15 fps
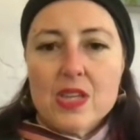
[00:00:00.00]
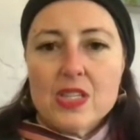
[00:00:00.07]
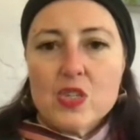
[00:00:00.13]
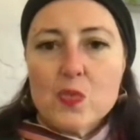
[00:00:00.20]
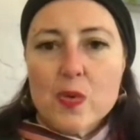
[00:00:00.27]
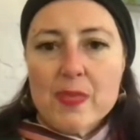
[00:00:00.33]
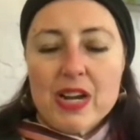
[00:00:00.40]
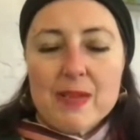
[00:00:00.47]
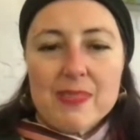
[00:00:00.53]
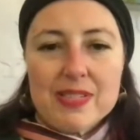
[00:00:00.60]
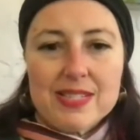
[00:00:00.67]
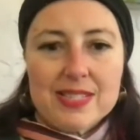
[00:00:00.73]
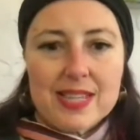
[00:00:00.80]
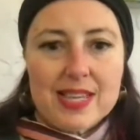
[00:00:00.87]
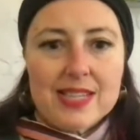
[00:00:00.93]
So
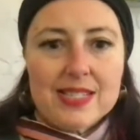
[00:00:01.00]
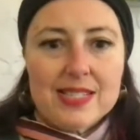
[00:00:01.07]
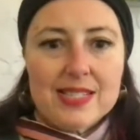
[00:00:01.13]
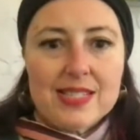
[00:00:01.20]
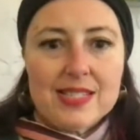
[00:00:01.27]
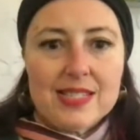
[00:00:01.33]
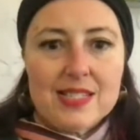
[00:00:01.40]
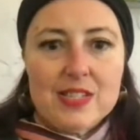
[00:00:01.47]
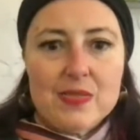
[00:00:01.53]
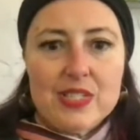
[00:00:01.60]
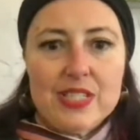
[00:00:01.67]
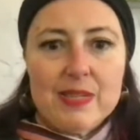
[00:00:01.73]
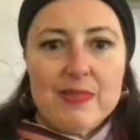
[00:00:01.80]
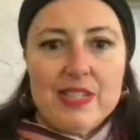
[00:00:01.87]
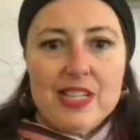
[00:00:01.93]
Womanopolis says, no
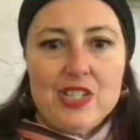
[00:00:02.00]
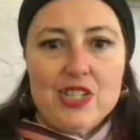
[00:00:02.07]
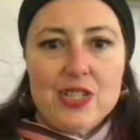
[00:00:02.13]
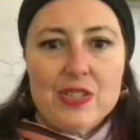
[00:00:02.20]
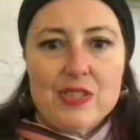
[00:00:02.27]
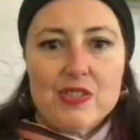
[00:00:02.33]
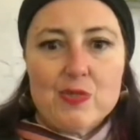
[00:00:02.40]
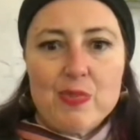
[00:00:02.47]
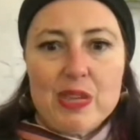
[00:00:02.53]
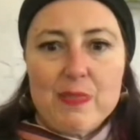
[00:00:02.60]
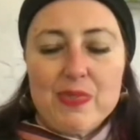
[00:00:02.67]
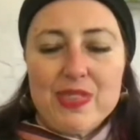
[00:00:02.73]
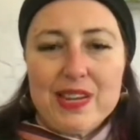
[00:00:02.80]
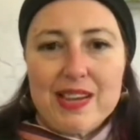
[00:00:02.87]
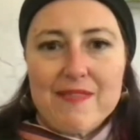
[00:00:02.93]
intimidation. There's
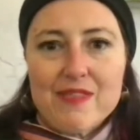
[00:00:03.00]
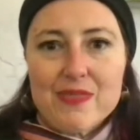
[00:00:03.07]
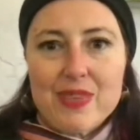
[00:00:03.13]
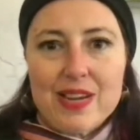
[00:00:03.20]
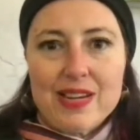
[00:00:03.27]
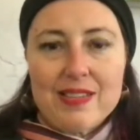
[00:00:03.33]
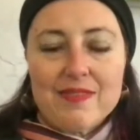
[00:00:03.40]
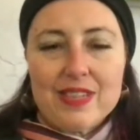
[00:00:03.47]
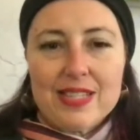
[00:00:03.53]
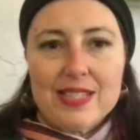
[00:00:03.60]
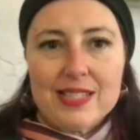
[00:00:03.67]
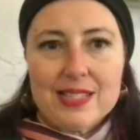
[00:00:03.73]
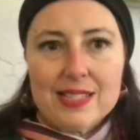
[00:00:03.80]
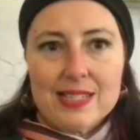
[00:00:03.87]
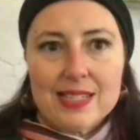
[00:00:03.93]
people that have threatening
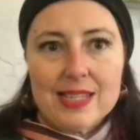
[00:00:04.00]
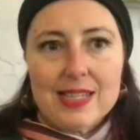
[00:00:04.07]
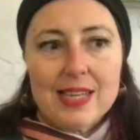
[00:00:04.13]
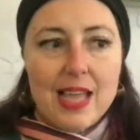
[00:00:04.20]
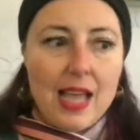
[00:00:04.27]
faces.